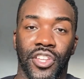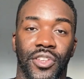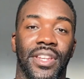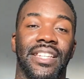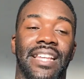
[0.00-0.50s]

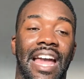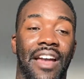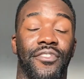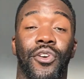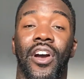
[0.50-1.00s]
You need to
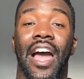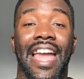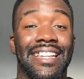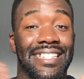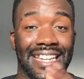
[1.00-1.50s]
have your
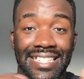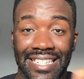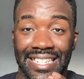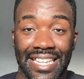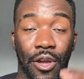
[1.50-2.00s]

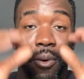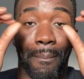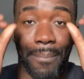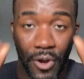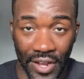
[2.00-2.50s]
identity
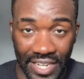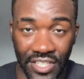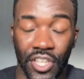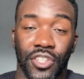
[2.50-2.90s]
on point.